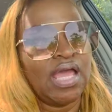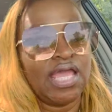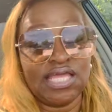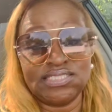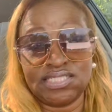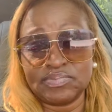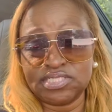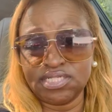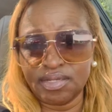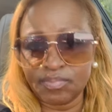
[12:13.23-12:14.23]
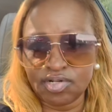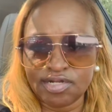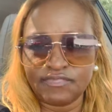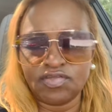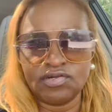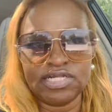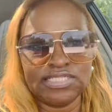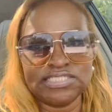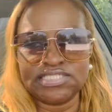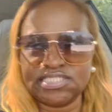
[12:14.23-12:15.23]
in September. If you're in
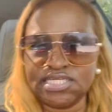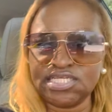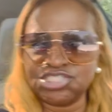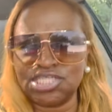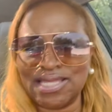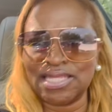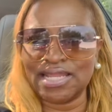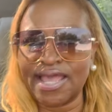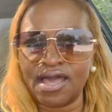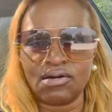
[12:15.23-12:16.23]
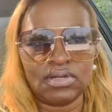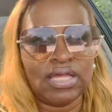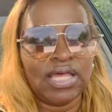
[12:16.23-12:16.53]
the city, check it out.